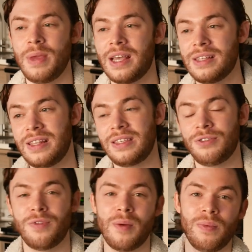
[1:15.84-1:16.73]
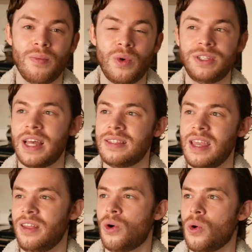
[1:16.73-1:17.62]
because this is from, what is that
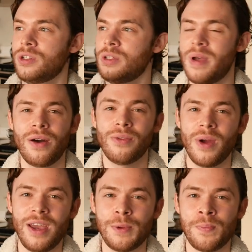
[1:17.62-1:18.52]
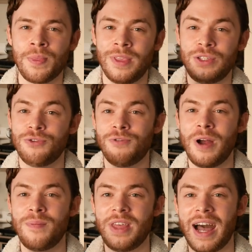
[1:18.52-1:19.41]
saying? The horse's mouth, right? This is
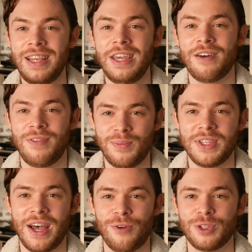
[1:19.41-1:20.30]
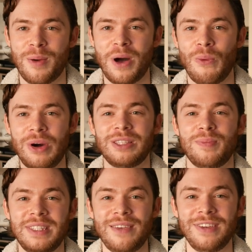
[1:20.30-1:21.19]
from the I D F themselves about what
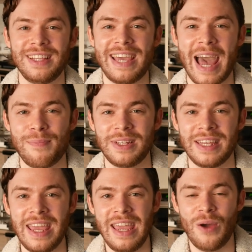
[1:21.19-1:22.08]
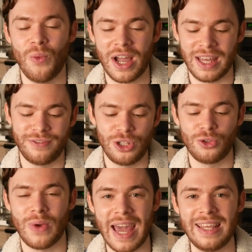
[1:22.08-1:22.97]
specifically happened and what kind of
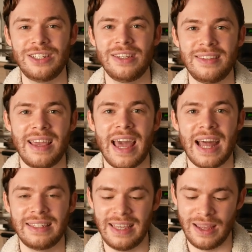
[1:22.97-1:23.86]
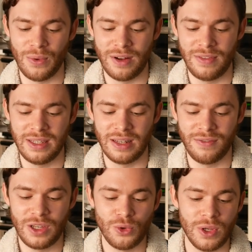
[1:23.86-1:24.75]
strategies they had to get rid of these
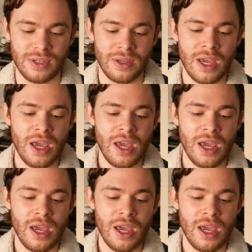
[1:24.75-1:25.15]
individuals.